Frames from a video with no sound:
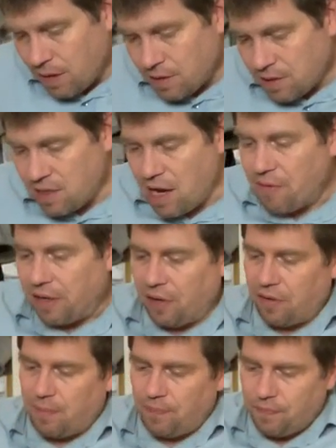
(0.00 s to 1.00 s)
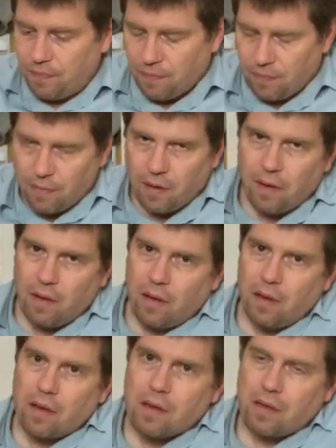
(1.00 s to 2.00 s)
staring at them,
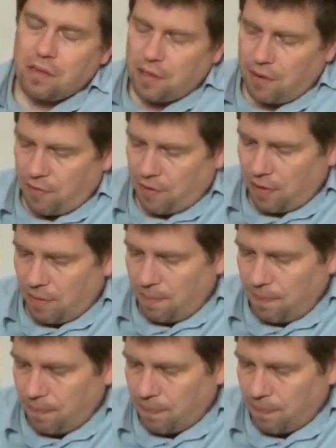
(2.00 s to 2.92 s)
considering them.